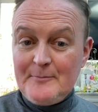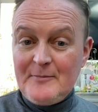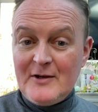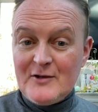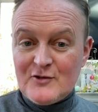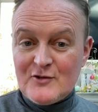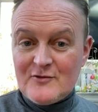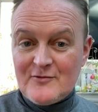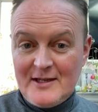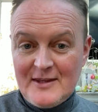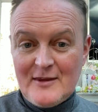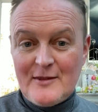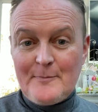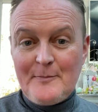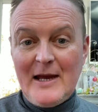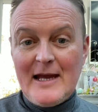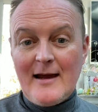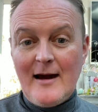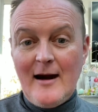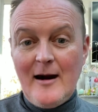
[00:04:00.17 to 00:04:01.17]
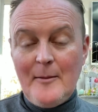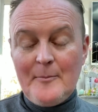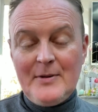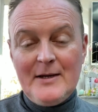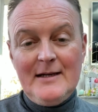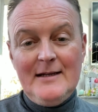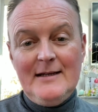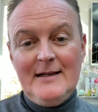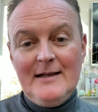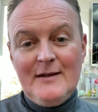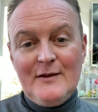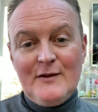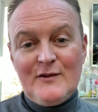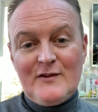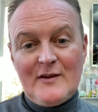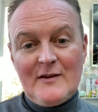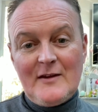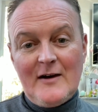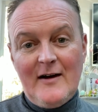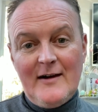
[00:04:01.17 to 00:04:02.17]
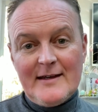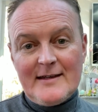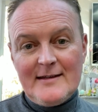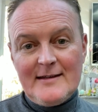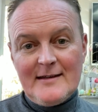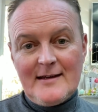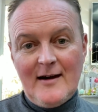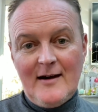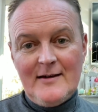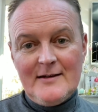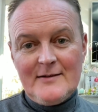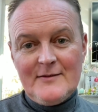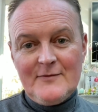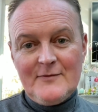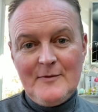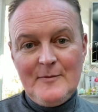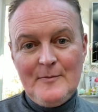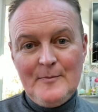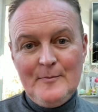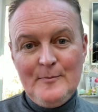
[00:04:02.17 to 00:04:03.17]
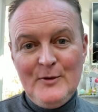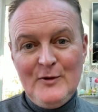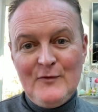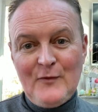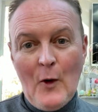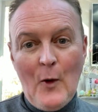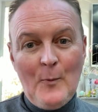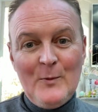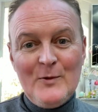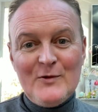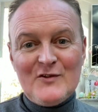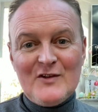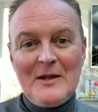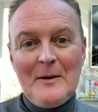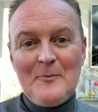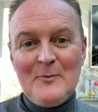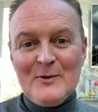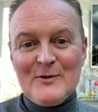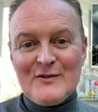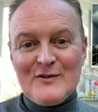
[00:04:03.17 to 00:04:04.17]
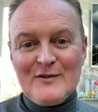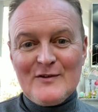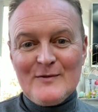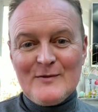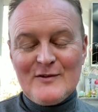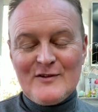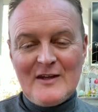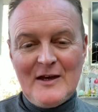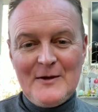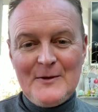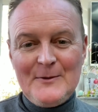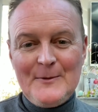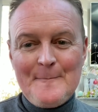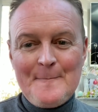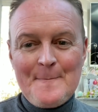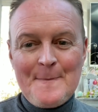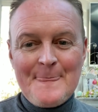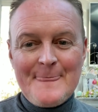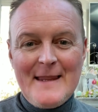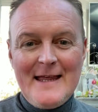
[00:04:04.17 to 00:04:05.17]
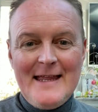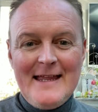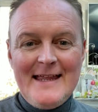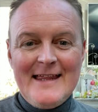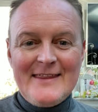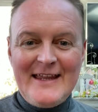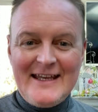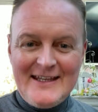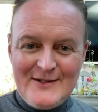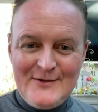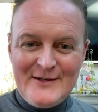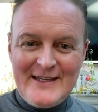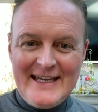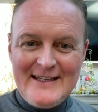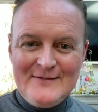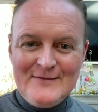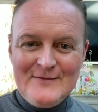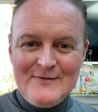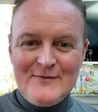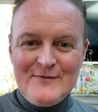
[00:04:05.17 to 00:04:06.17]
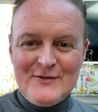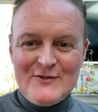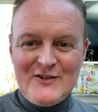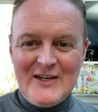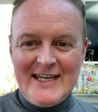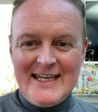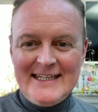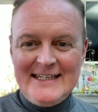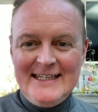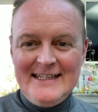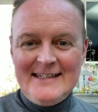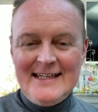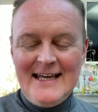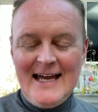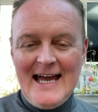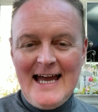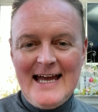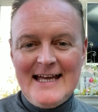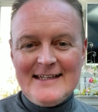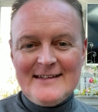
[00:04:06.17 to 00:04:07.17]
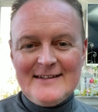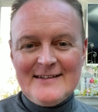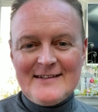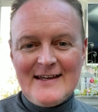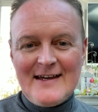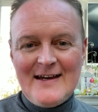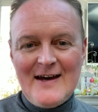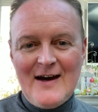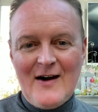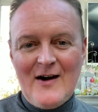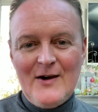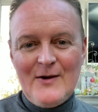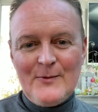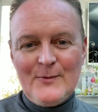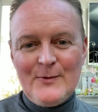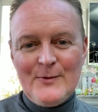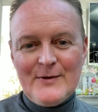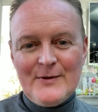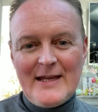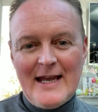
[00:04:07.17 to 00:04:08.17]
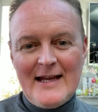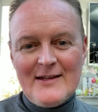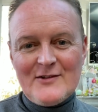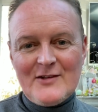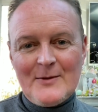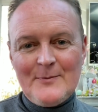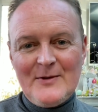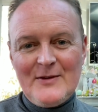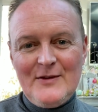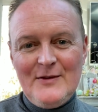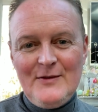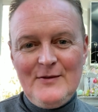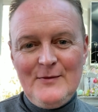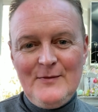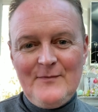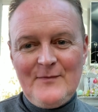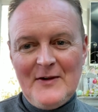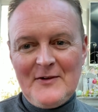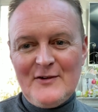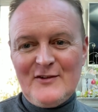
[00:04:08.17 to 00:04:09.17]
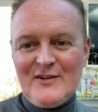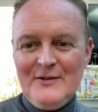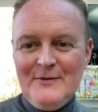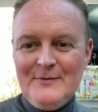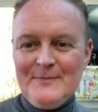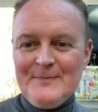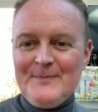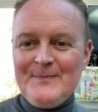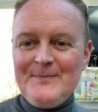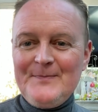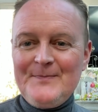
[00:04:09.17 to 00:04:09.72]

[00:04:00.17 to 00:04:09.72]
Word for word: my strength back up so that I can kind of move onwards and upwards. So thank you again for checking in and uh, I will catch up with you very soon.